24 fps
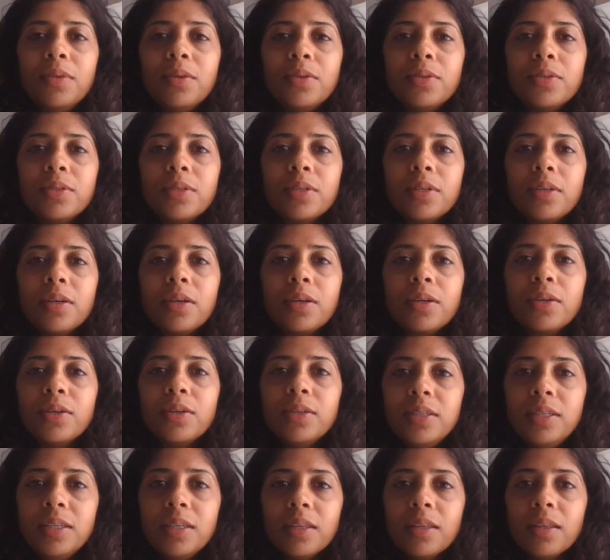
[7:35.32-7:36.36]
There's a
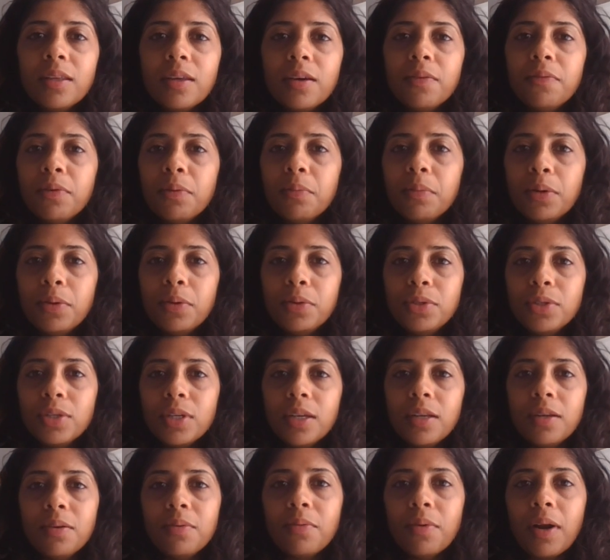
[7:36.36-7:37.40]
good deal of
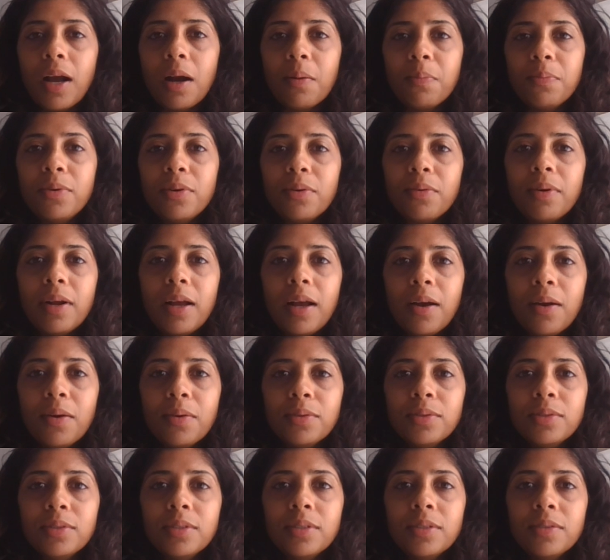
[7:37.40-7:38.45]
emotion wrapped
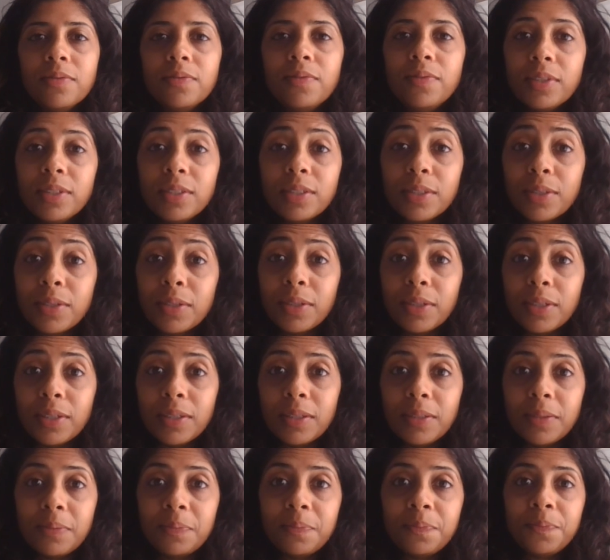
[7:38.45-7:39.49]
around
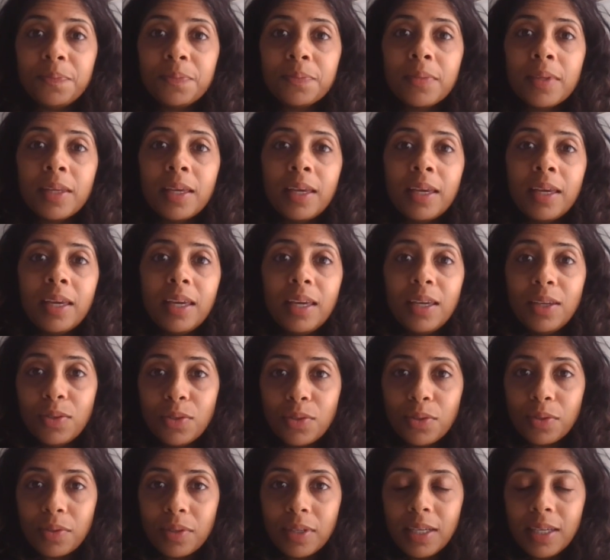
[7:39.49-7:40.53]
physical
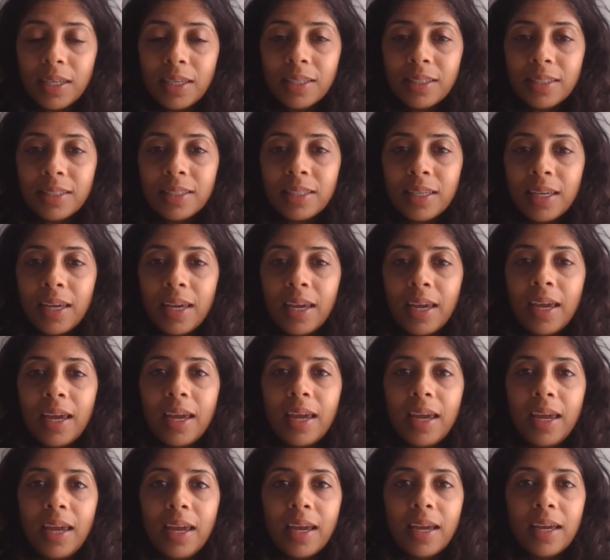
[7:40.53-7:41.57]
injuries,
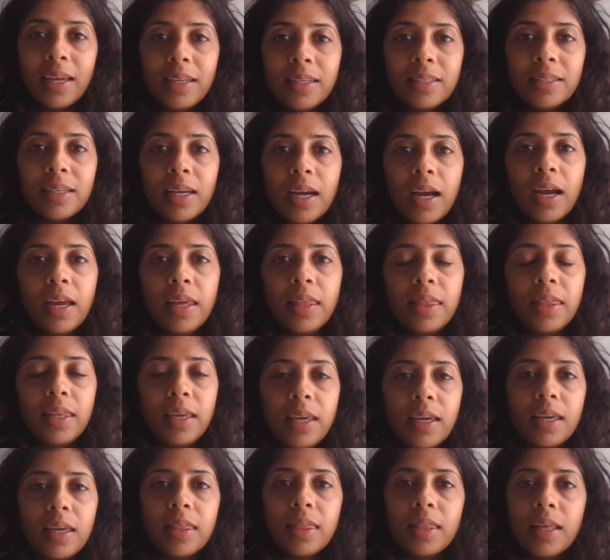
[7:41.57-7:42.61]
and I
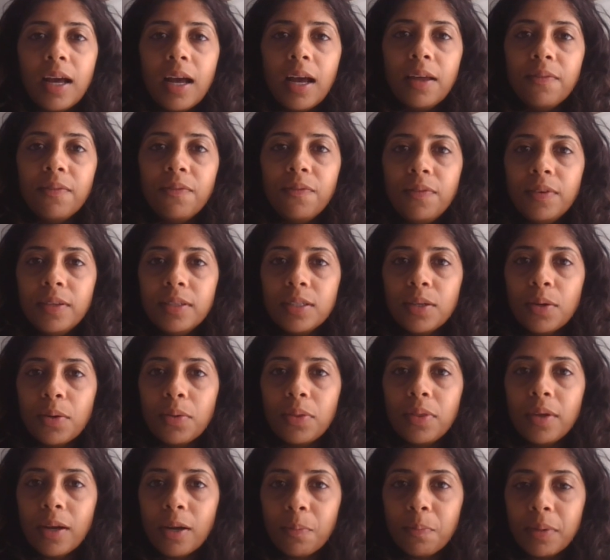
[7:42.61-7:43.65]
think that
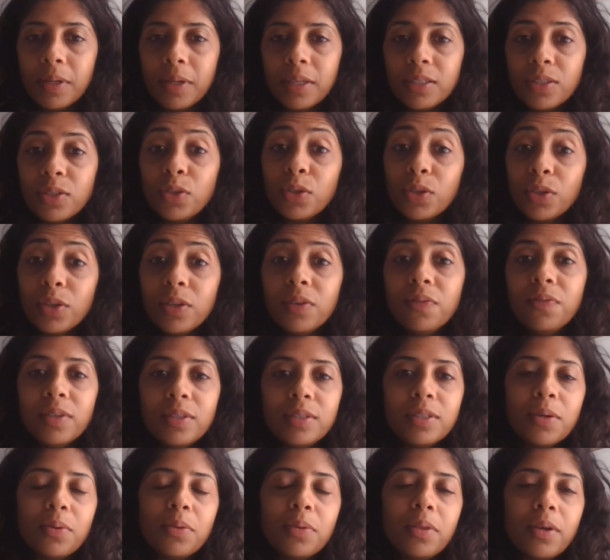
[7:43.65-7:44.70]
physiotherapists, good
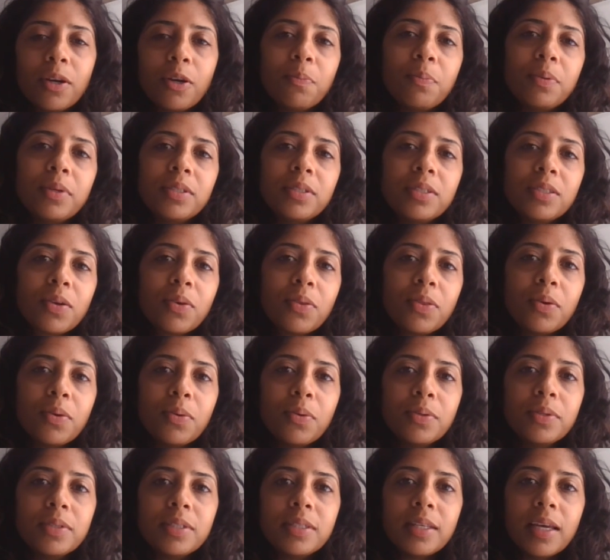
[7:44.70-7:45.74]
physiotherapists, are
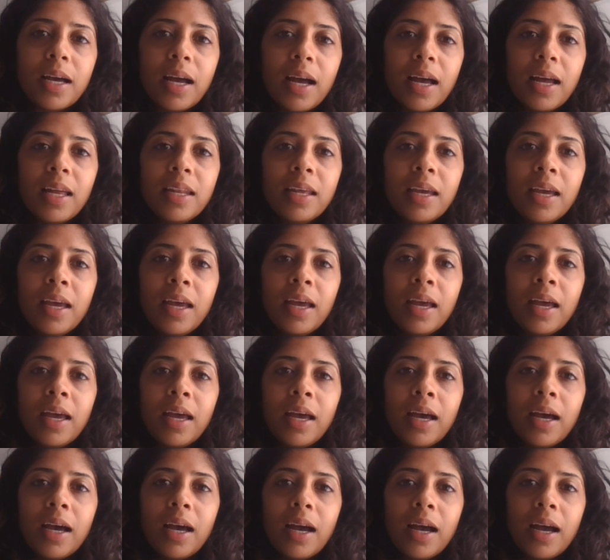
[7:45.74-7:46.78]
those that
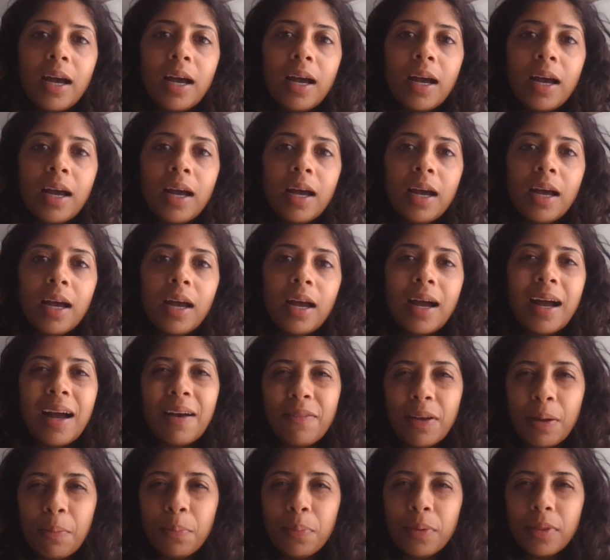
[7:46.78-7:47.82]

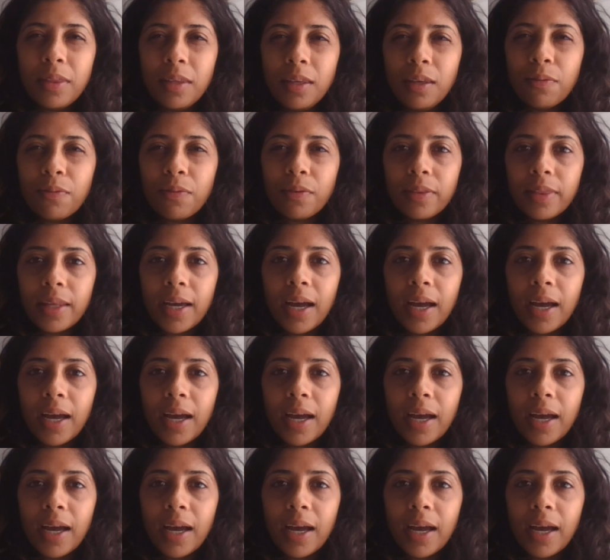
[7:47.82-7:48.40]
have empathy for